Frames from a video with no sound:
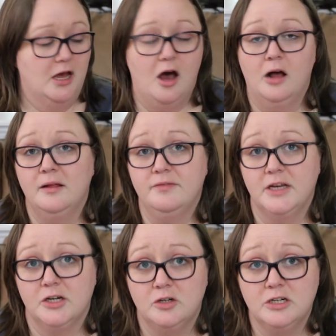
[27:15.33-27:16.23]
All of
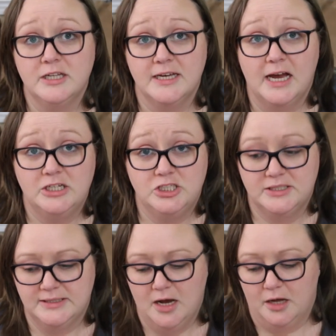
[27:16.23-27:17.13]
the acrylic I
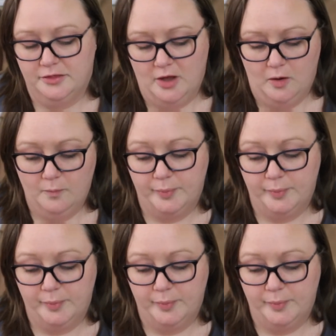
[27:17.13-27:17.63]
just got though.